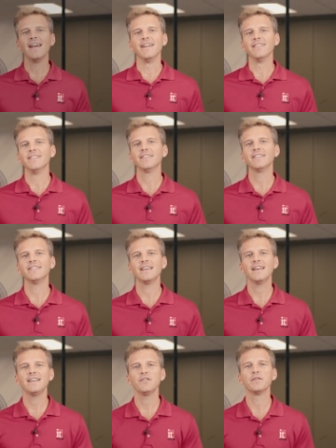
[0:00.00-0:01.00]
Hey, this is
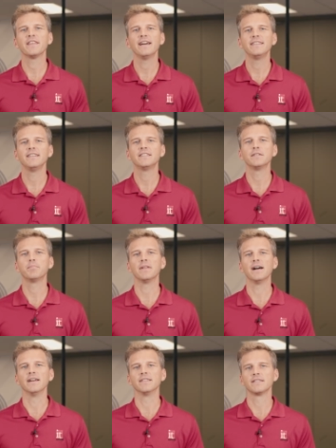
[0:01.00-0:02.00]
Andy with I T
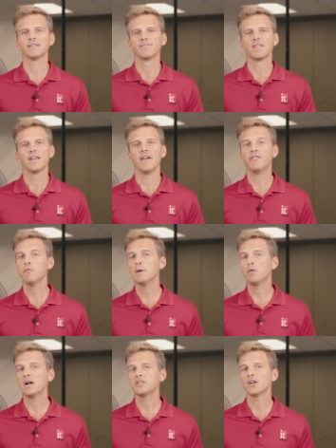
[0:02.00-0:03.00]
Supplies. If you've
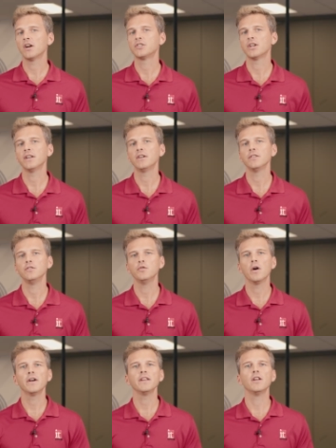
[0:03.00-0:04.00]
been watching our channel,
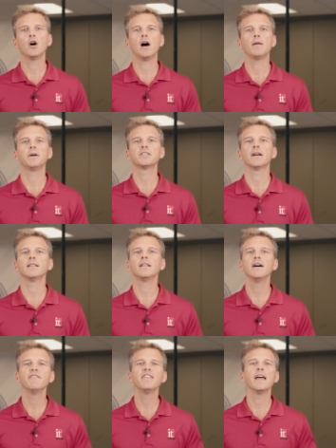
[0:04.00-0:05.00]
you already know how much I
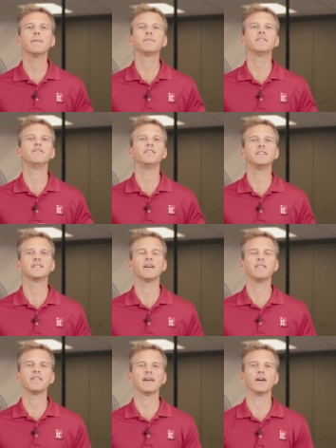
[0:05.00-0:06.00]
love the Epson V
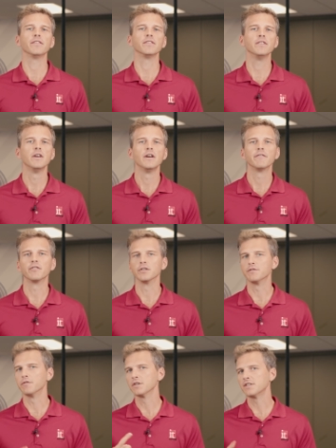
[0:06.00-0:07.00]
seven thousand for
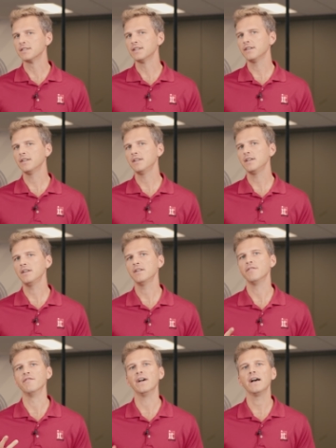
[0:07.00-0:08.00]
its versatility,
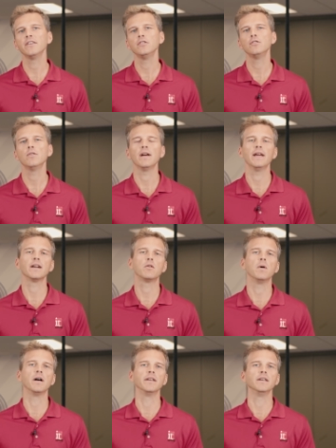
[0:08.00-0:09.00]
value, and
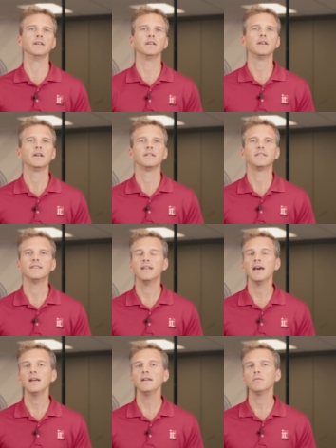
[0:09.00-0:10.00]
quality.
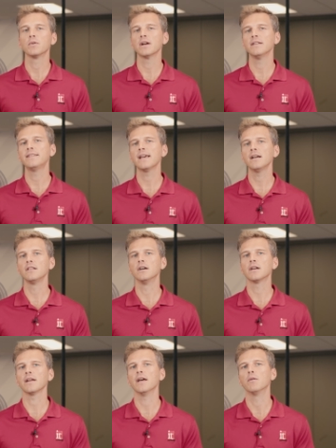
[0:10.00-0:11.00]
Today, we're going to take a
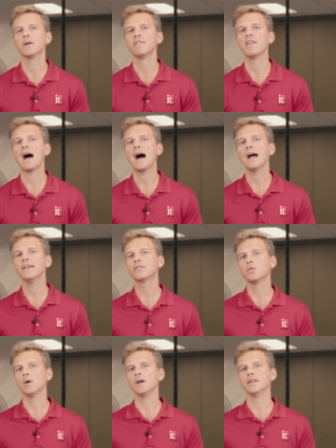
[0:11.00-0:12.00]
look at one of the
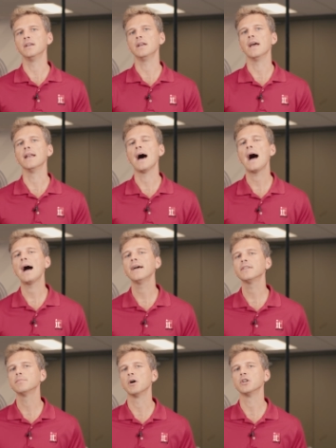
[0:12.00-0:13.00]
highest quality and
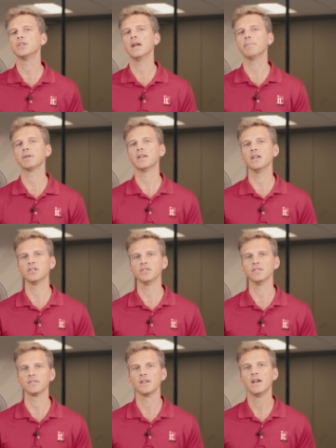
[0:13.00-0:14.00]
highest margin
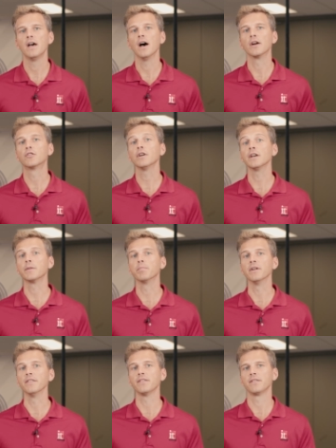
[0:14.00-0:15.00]
applications, acrylic
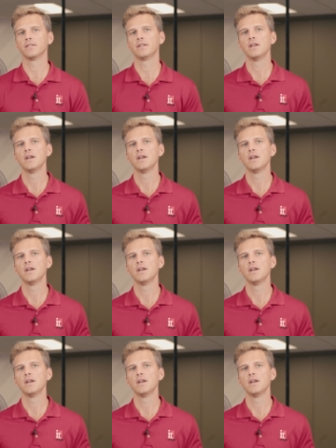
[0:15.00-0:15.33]
prints.